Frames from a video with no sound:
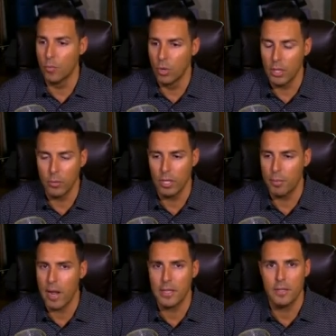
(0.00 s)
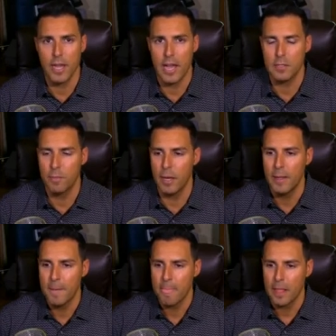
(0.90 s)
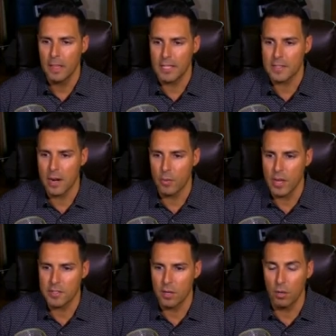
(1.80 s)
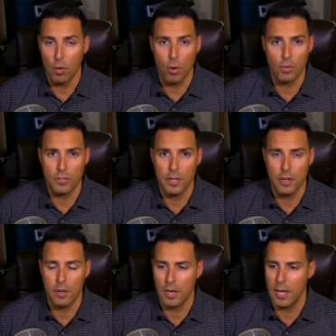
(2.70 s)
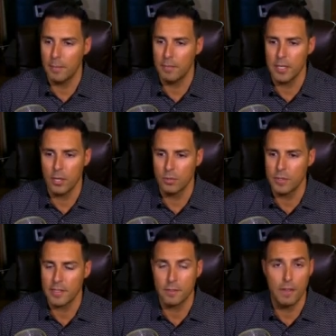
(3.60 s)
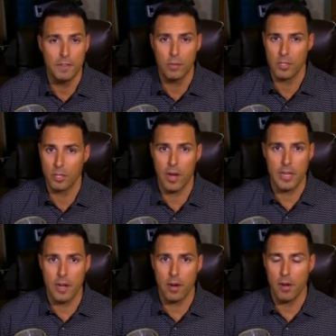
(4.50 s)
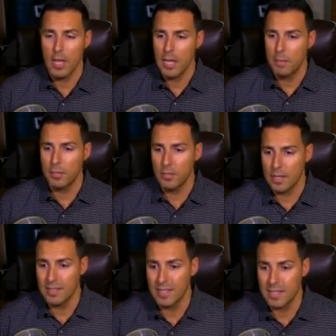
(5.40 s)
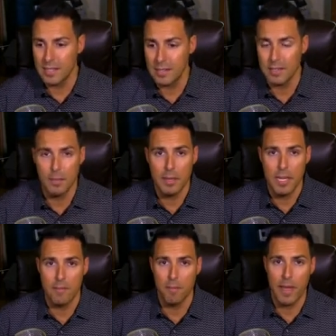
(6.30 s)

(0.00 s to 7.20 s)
let's not rest on our laurels here. 2015 was a great year, but 2016 is going to be even better. That's because we create that.